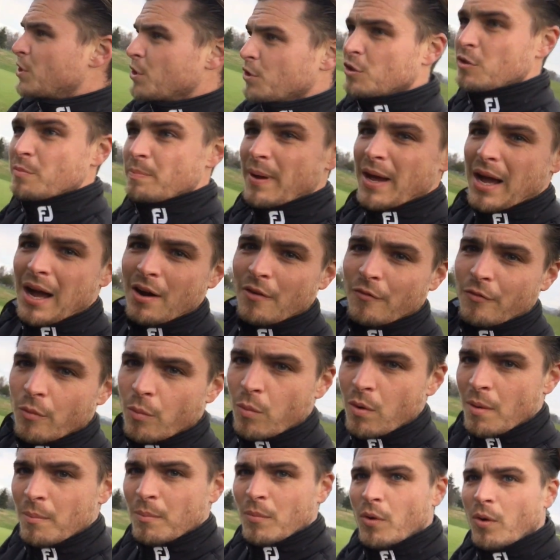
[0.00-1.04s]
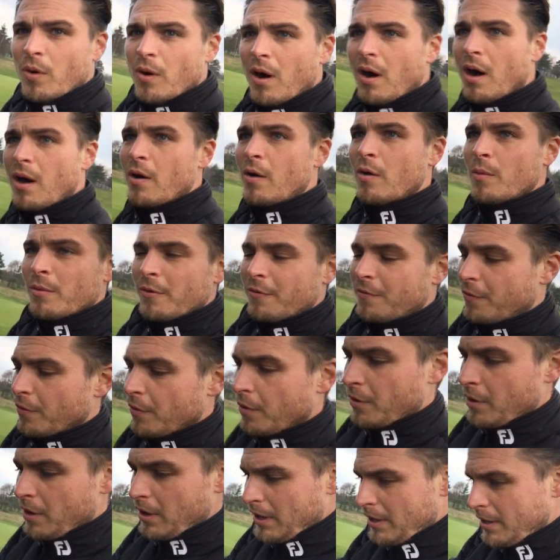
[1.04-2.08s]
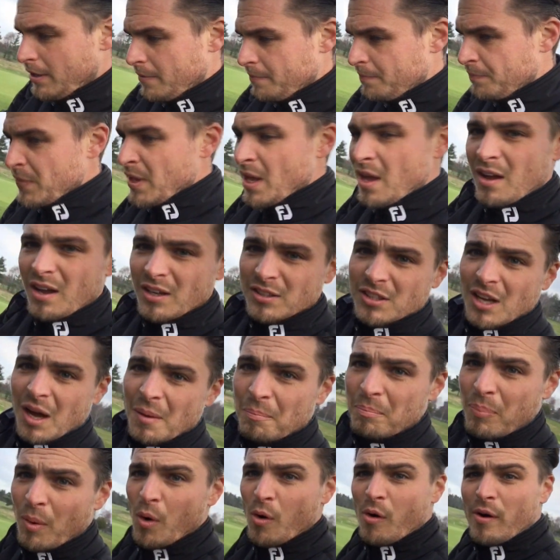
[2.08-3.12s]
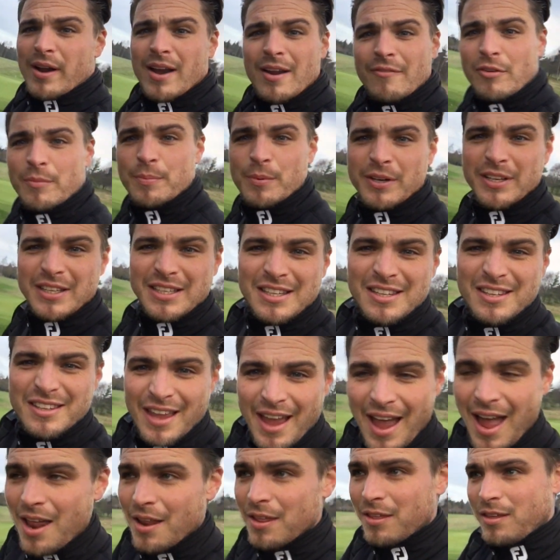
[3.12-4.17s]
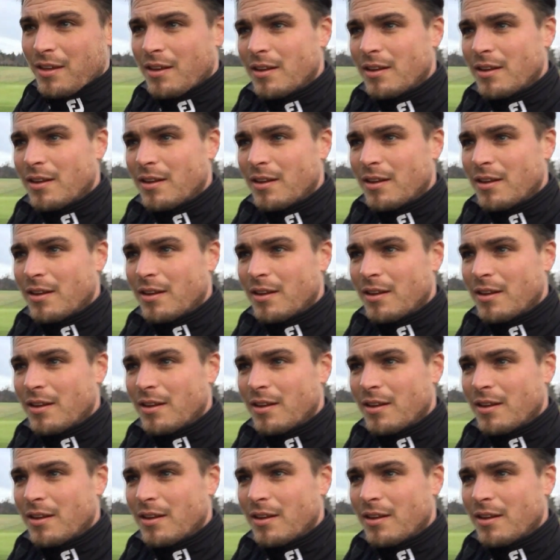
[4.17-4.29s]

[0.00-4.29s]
just about for one more hole before I start boring everybody to death.